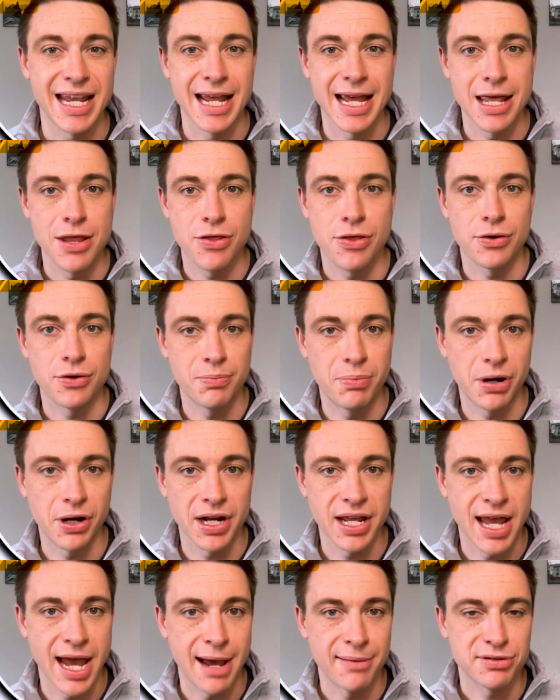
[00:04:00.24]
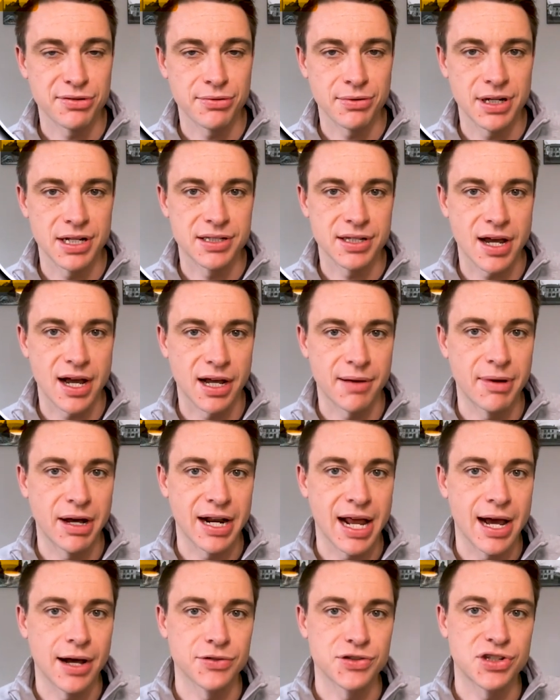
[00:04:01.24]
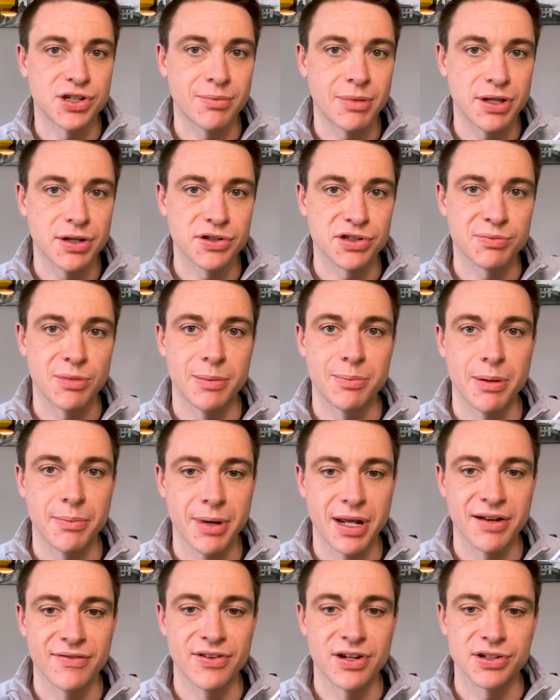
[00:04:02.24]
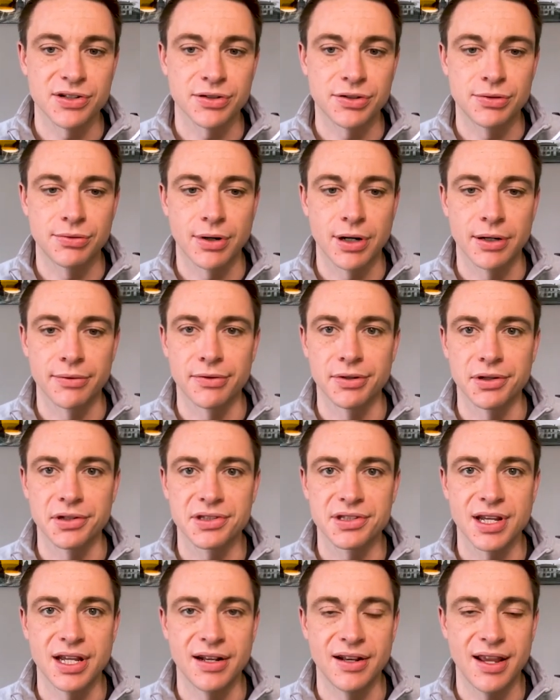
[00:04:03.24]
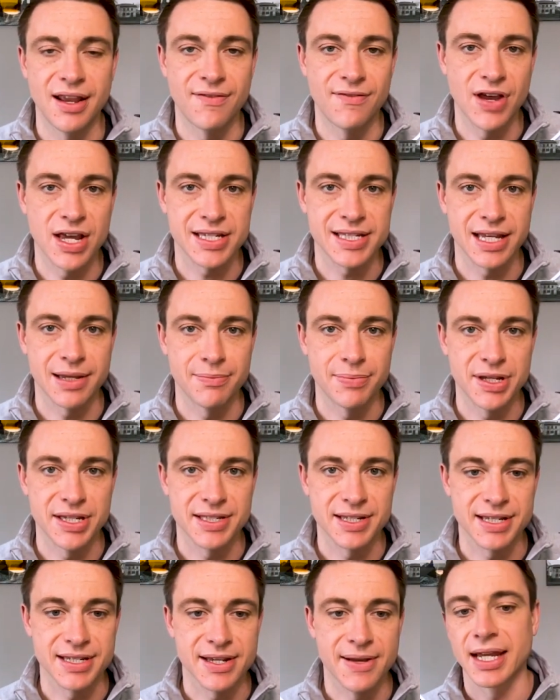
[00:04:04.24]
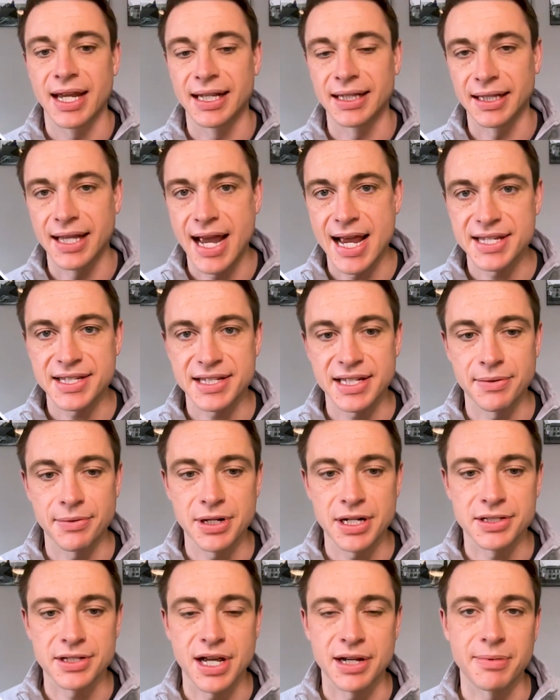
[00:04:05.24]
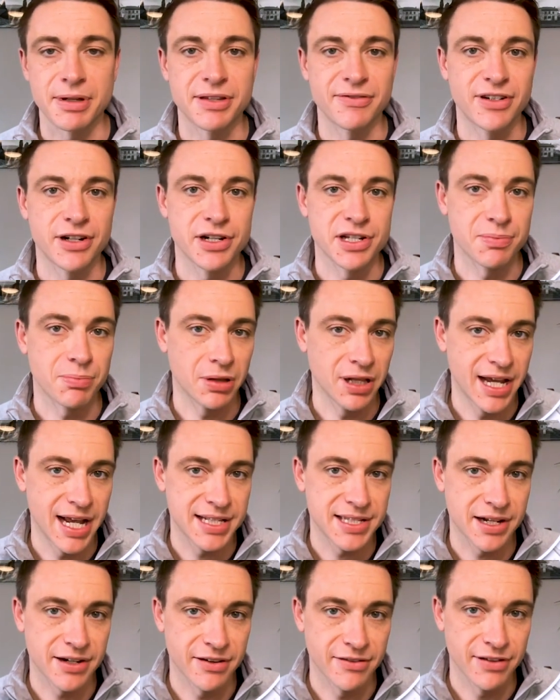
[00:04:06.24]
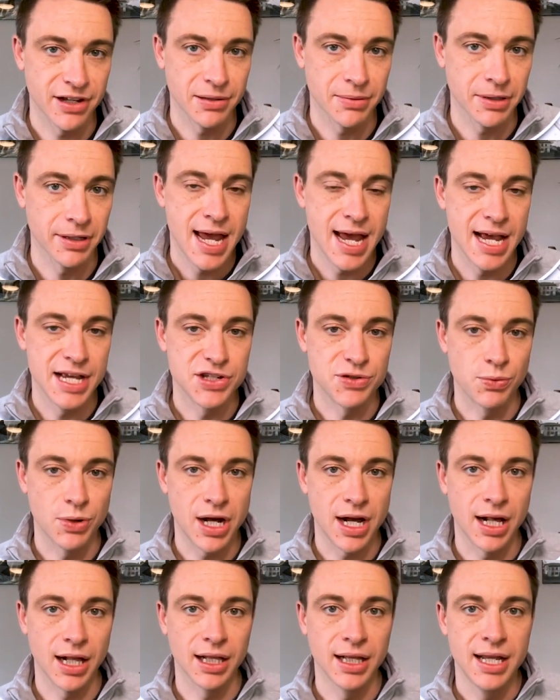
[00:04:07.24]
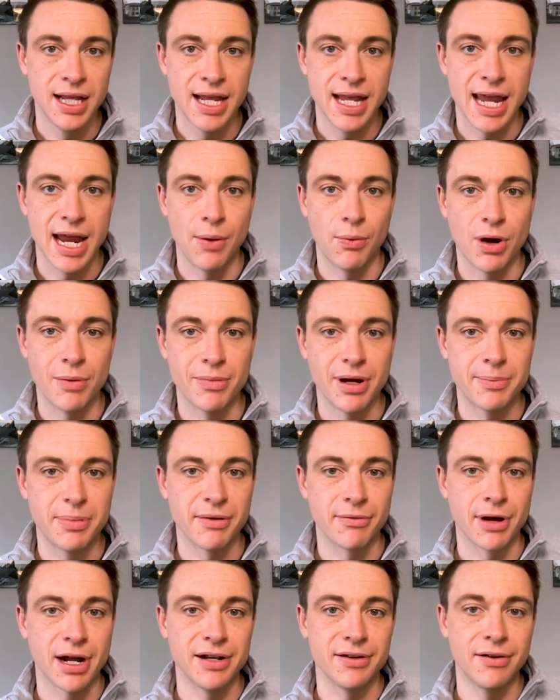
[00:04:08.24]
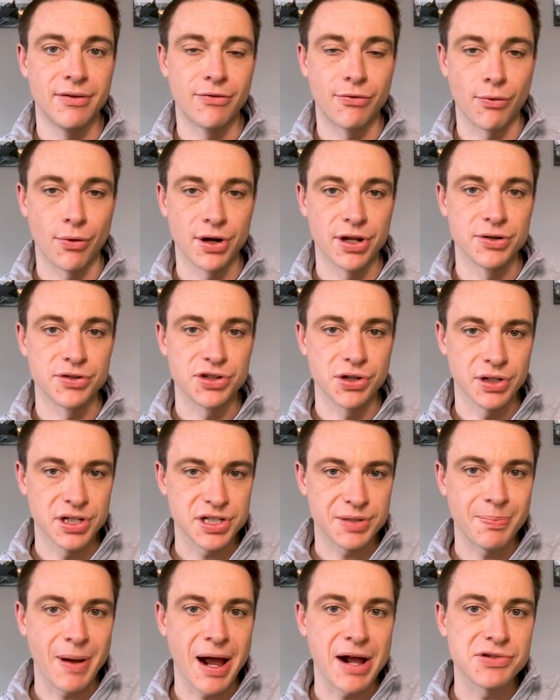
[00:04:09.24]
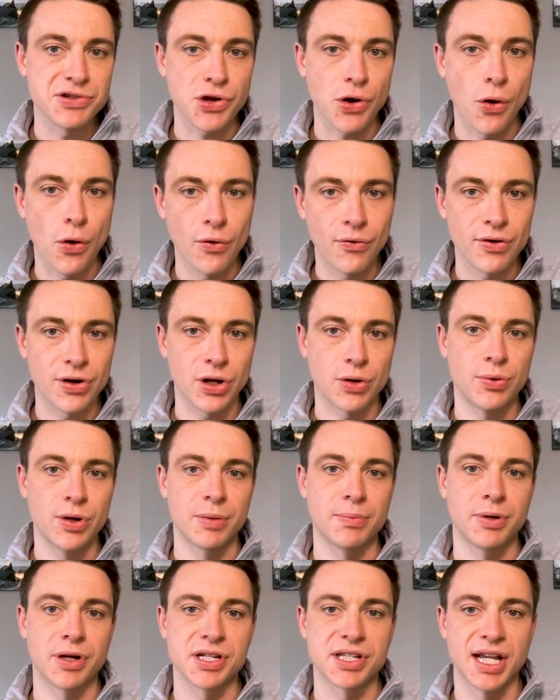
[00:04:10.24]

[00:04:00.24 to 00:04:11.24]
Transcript: and third-party apps. We're going to talk about how some of those might be beneficial to our real estate investing business. And lastly, we're going to talk about the various plans that are available as well and what might be right for you. So let's bounce over to QuickBooks